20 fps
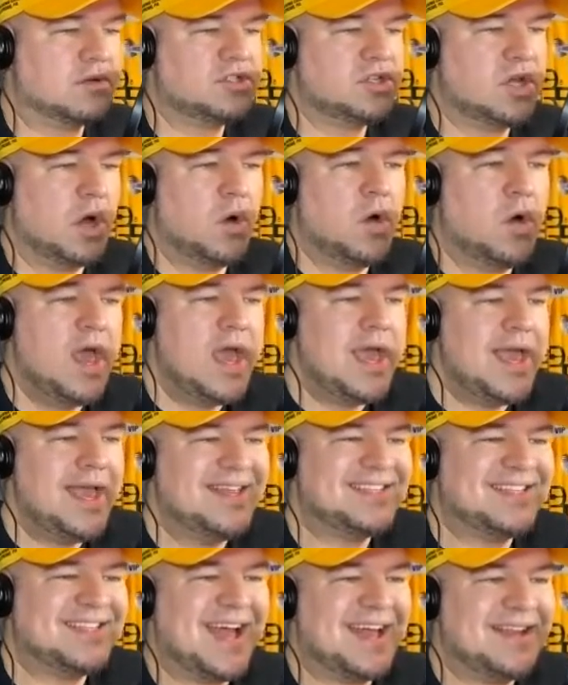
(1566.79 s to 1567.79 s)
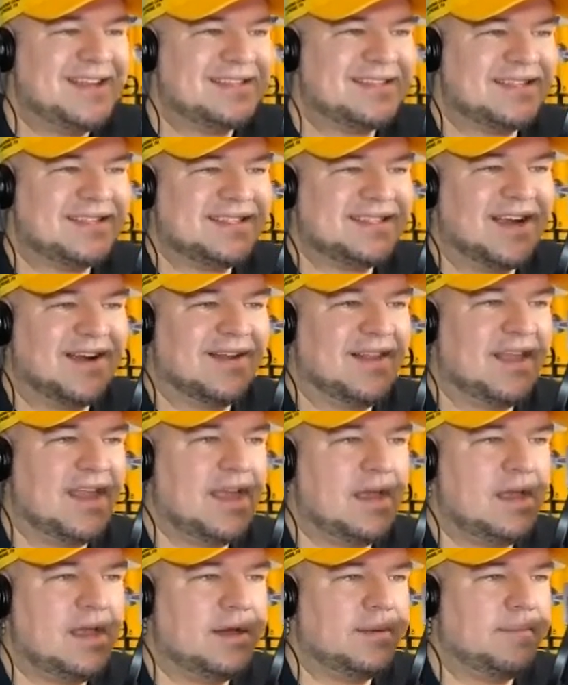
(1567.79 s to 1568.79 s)
so he's not
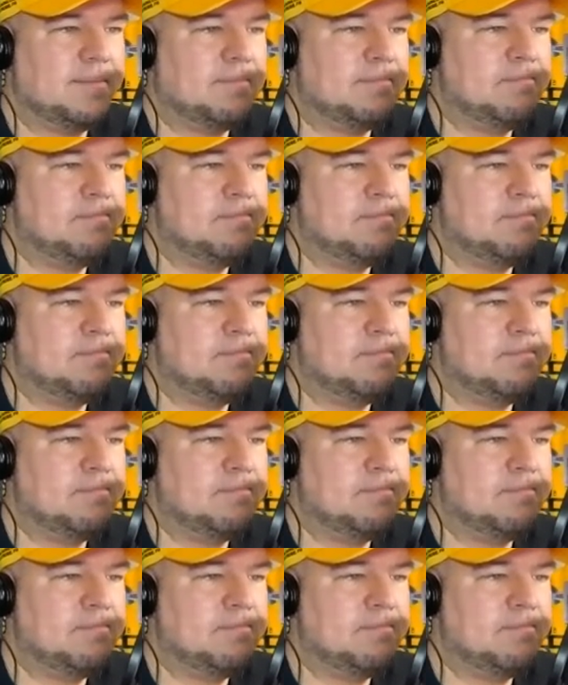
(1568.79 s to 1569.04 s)
necessarily uh,